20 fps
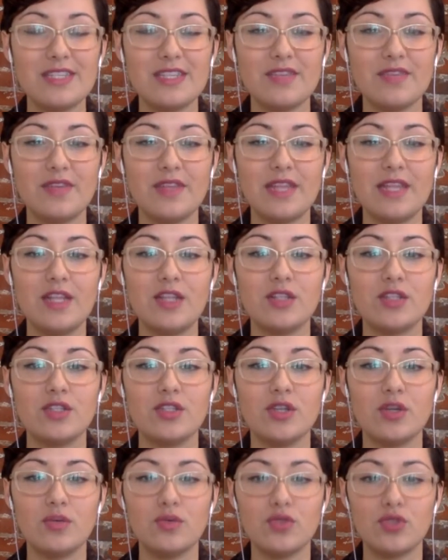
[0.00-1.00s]
different than
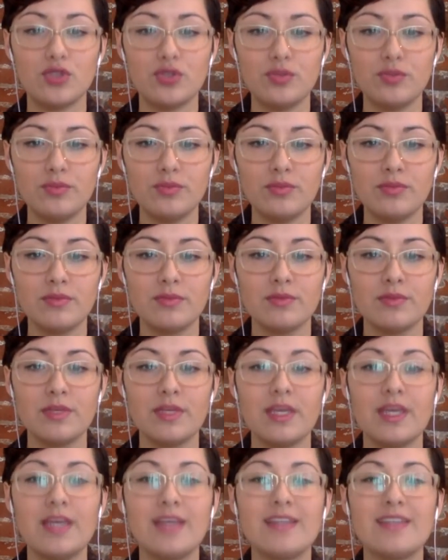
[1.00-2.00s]
don't you,
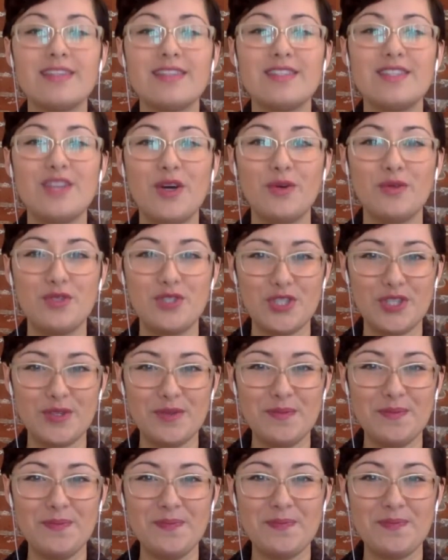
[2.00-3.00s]
don't
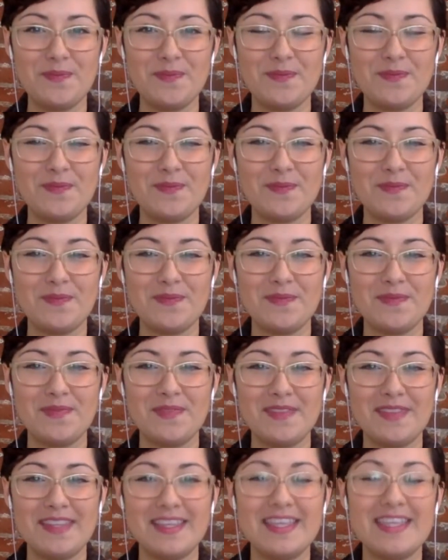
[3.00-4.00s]
you.
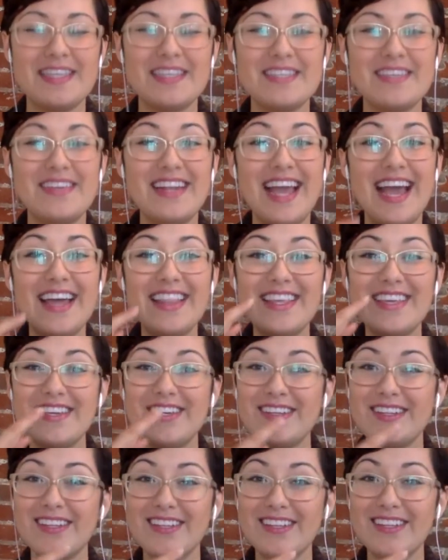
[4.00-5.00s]
So now that
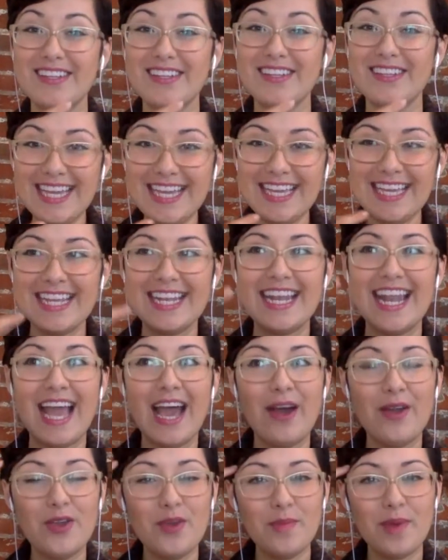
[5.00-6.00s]
you're looking,
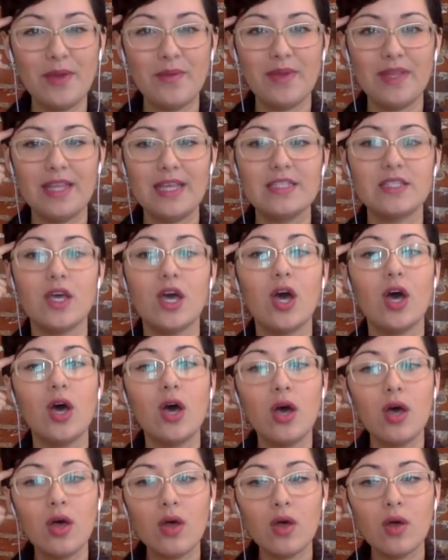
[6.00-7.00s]
now you might realize,
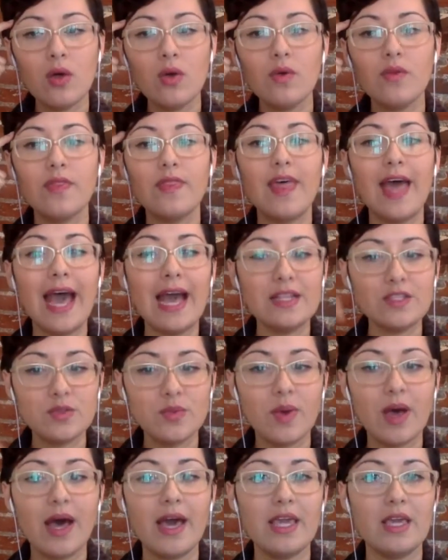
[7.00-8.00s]
oh, that's
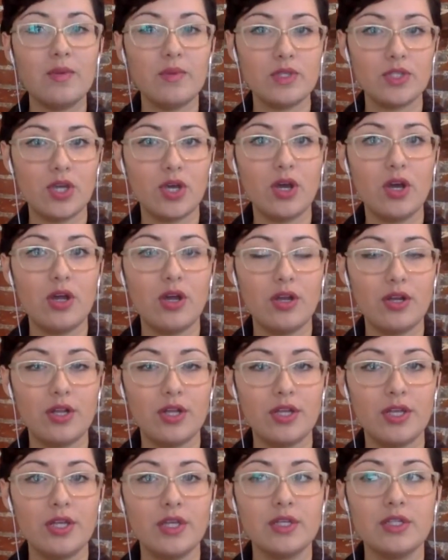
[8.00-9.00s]
why it was hard
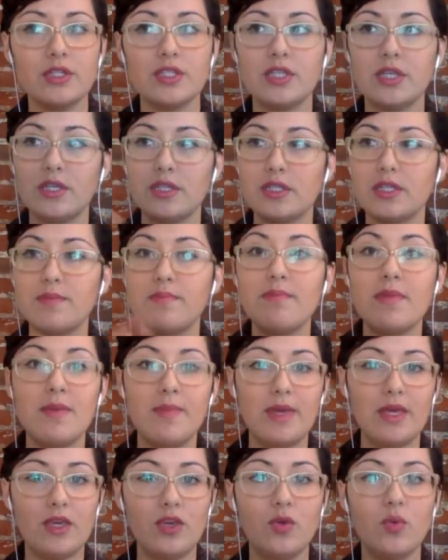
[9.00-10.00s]
to
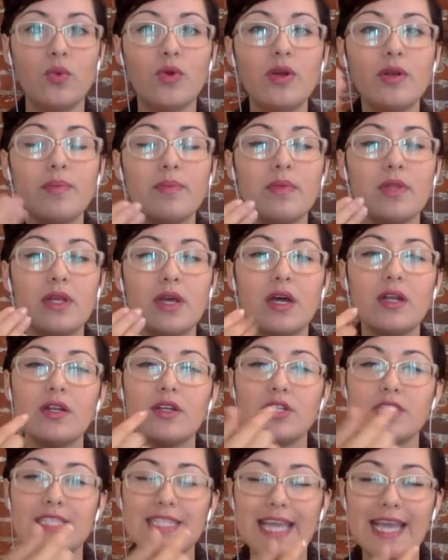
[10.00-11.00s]
mimic. You weren't
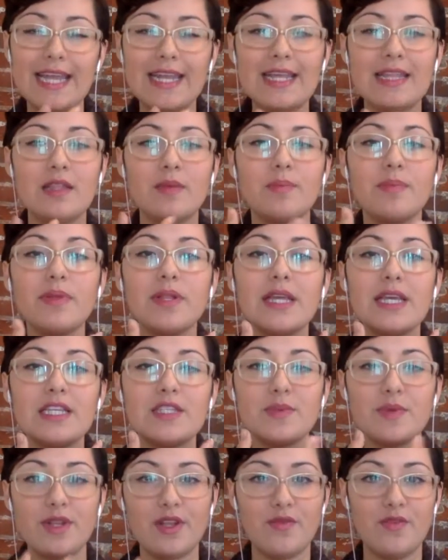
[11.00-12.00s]
understanding the
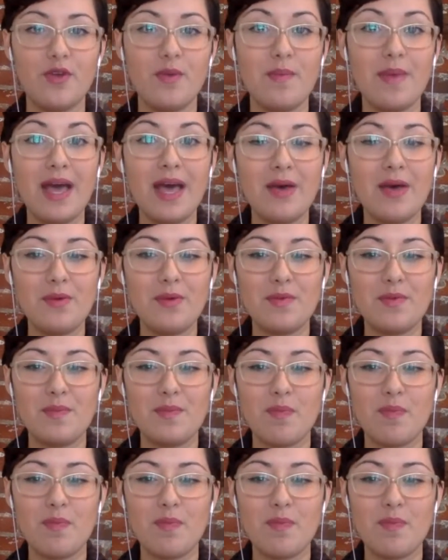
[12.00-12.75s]
placement of your mouth.